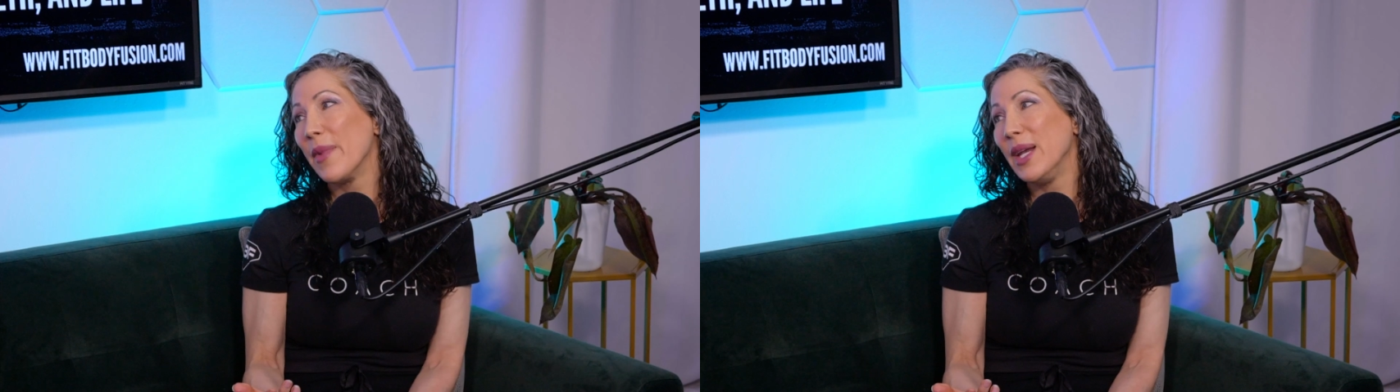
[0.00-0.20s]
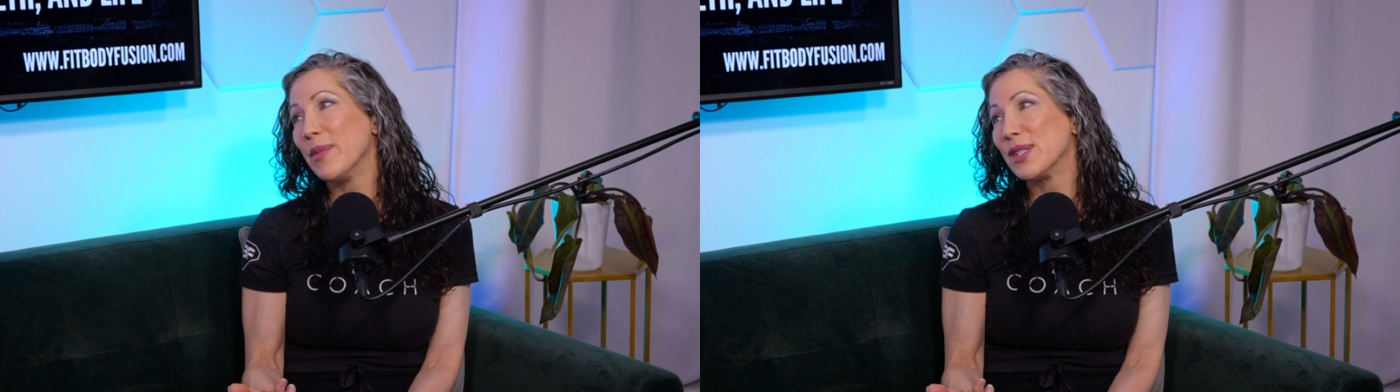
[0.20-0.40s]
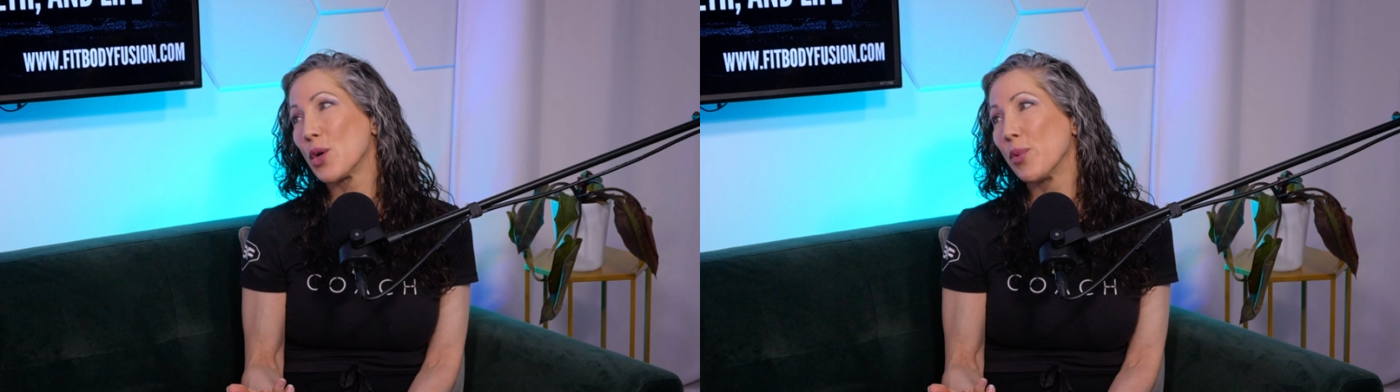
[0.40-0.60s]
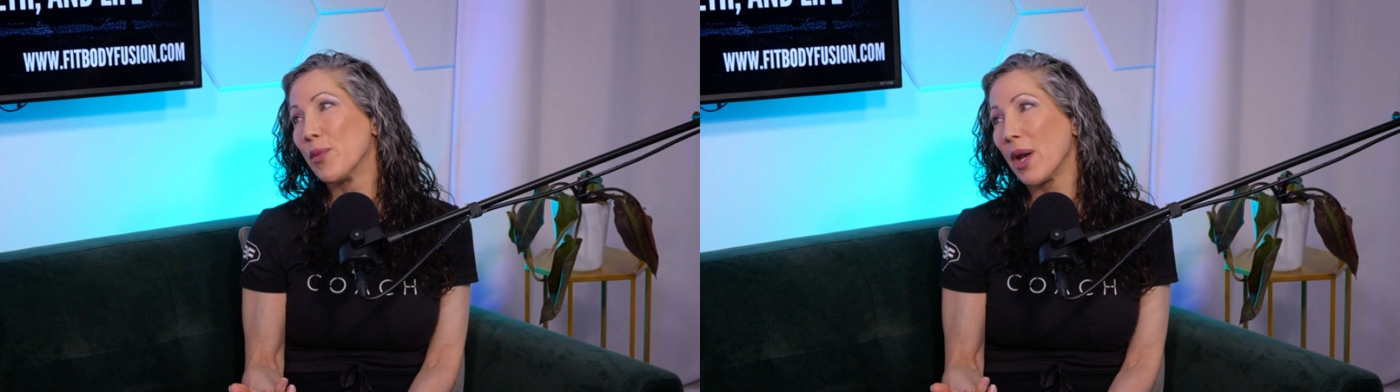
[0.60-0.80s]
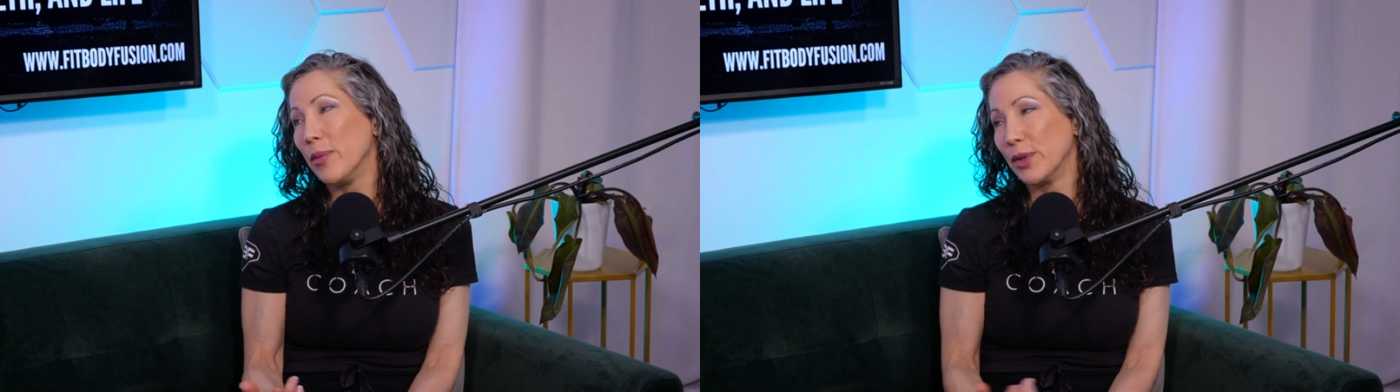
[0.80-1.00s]
many men's open
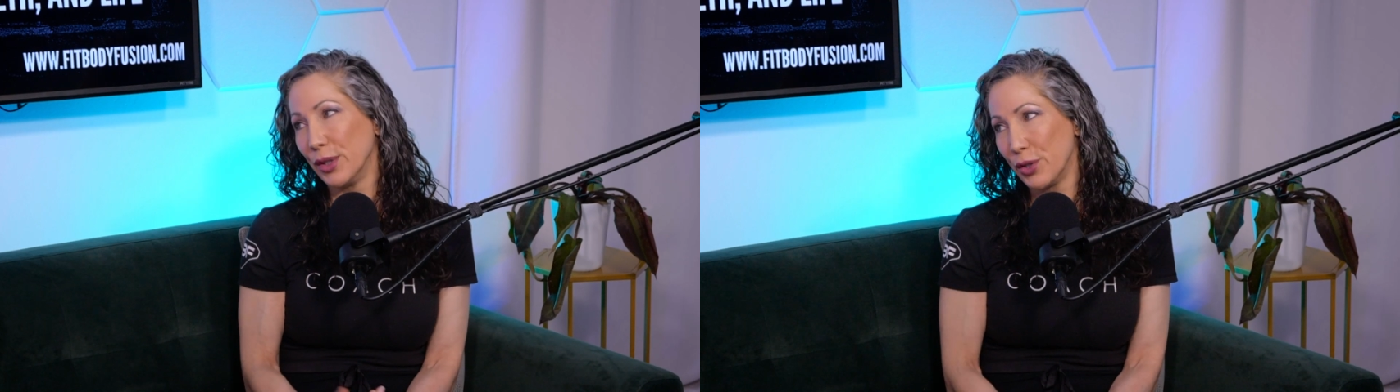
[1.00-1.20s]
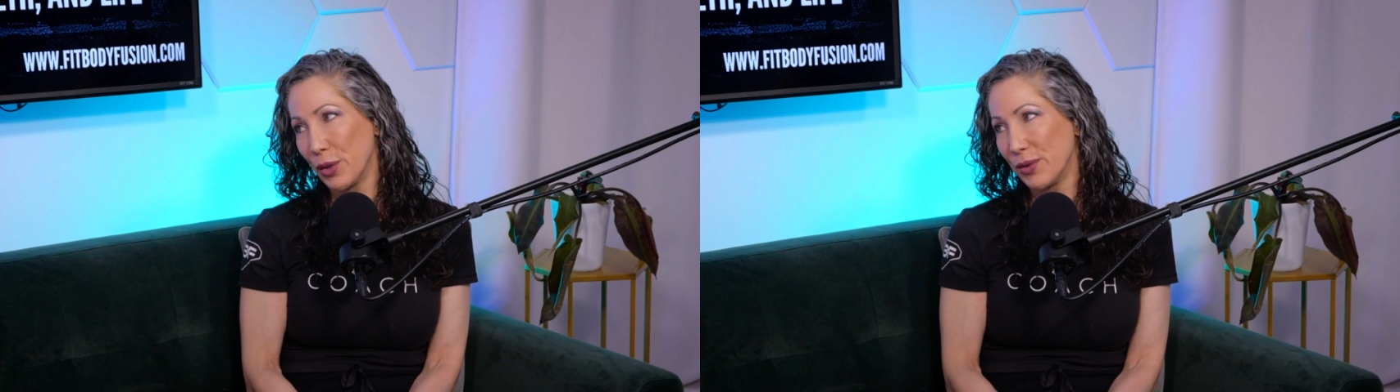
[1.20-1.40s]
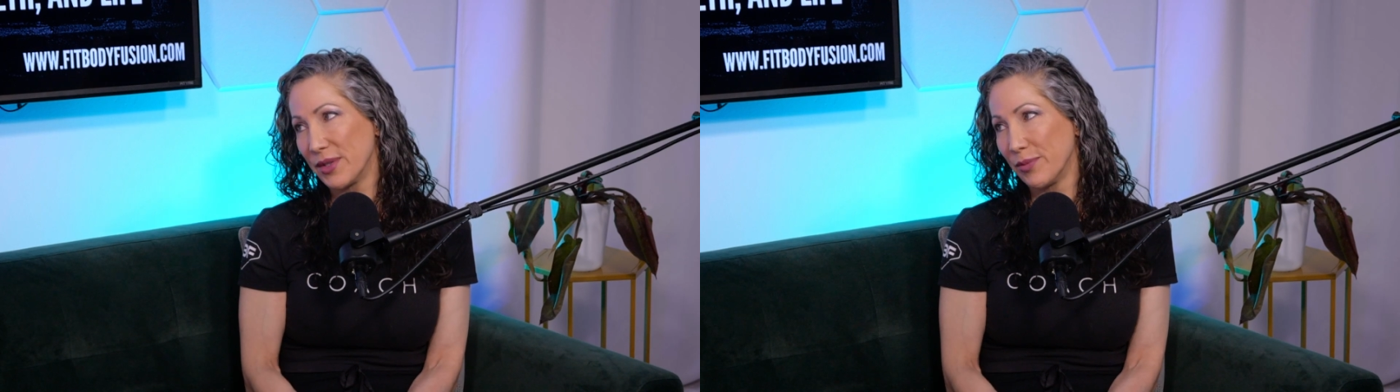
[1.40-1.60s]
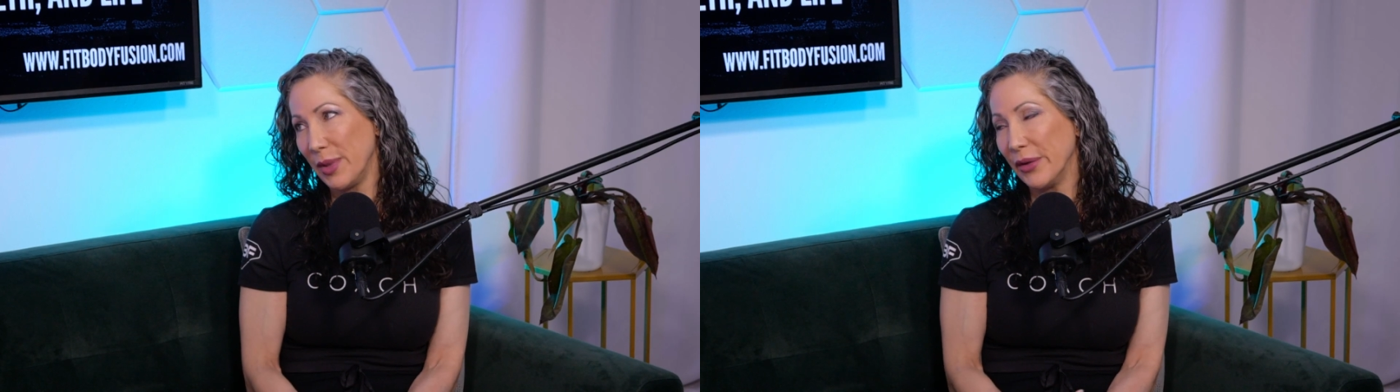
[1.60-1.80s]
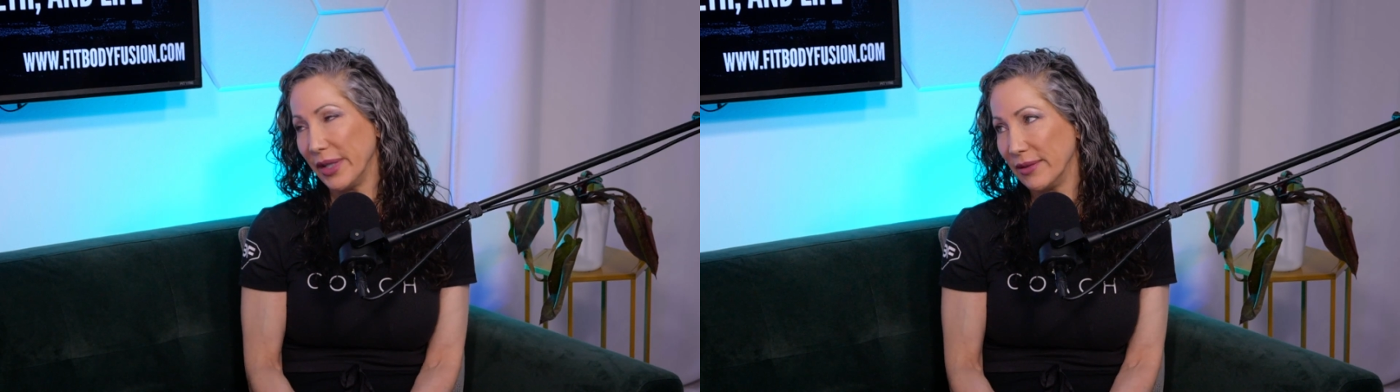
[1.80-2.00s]
bodybuilding shows, period.